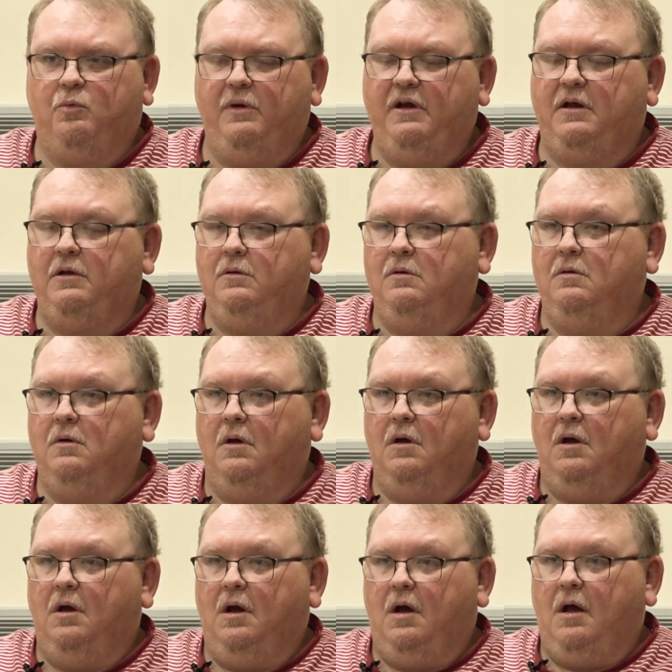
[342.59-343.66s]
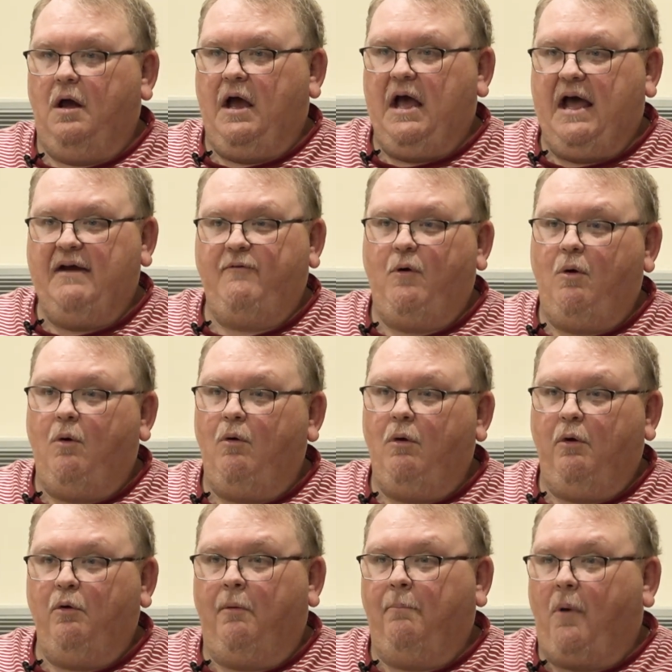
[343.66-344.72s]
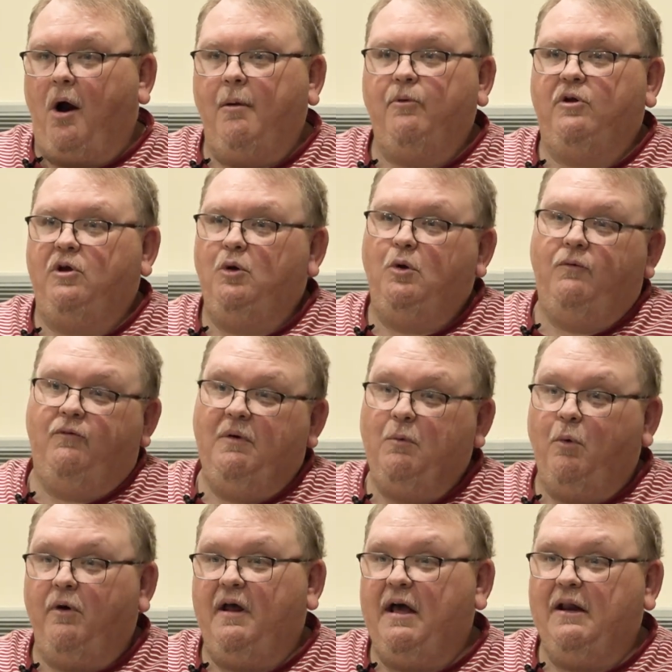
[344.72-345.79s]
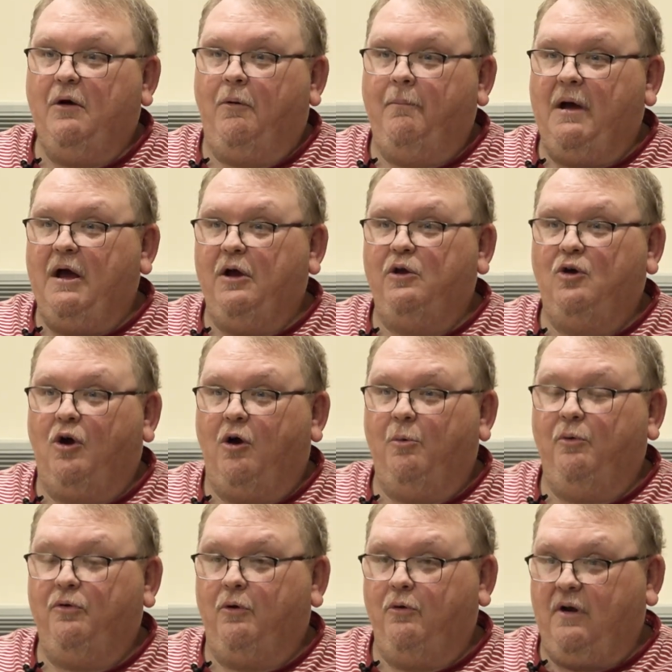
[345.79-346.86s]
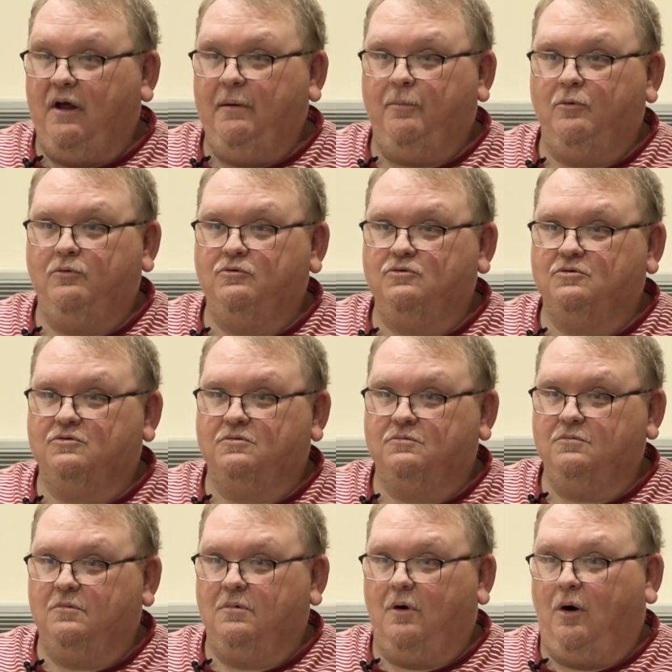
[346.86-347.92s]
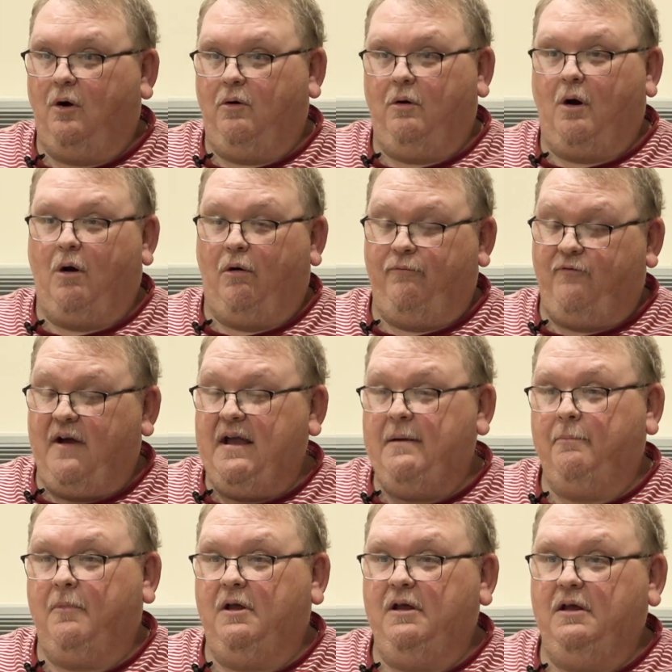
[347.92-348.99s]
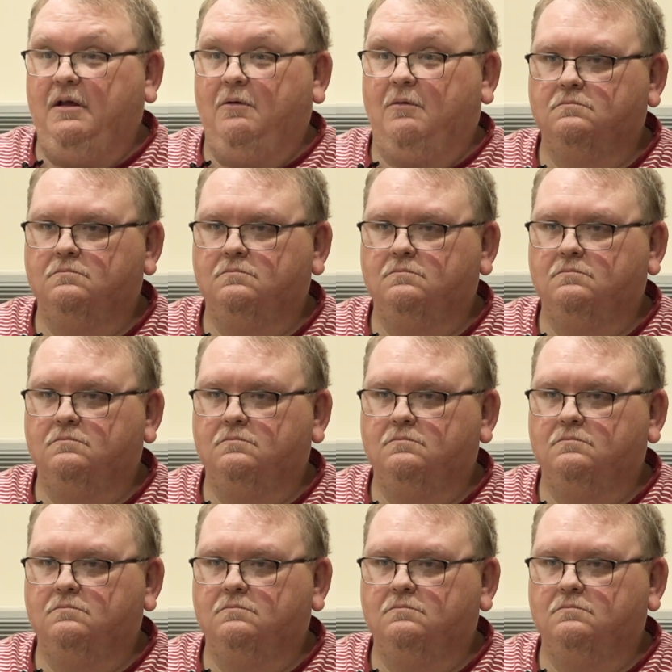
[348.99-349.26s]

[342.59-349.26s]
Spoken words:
We can have our own little barbecue if we want out in our backyard with our neighbors or our family.